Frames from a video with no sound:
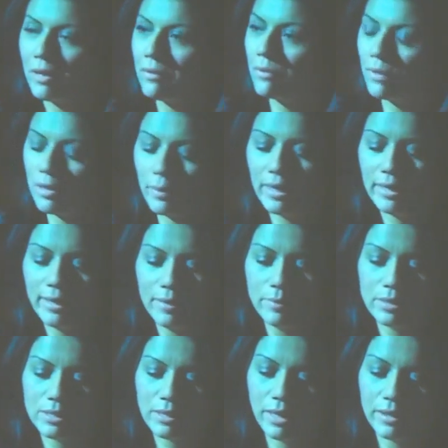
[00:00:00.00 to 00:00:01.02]
my name
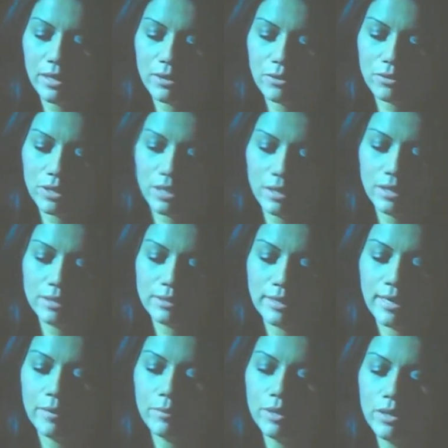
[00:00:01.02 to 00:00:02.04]
is Tania, and
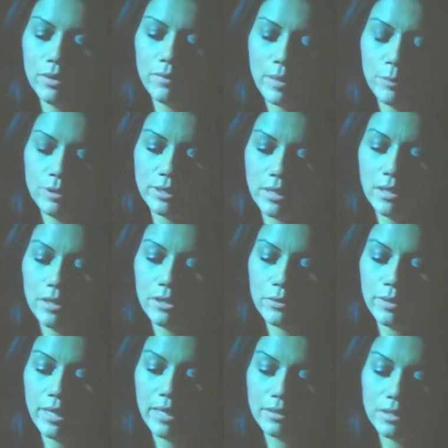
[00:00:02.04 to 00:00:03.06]
I'm here representing 3
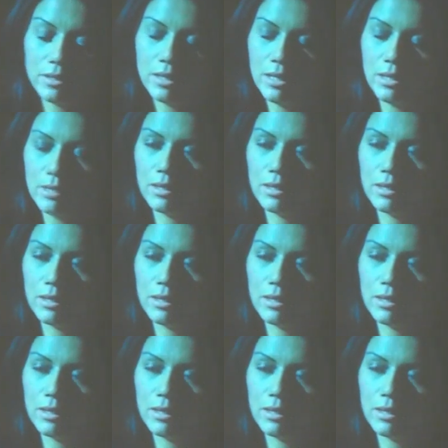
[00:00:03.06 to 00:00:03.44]
entities,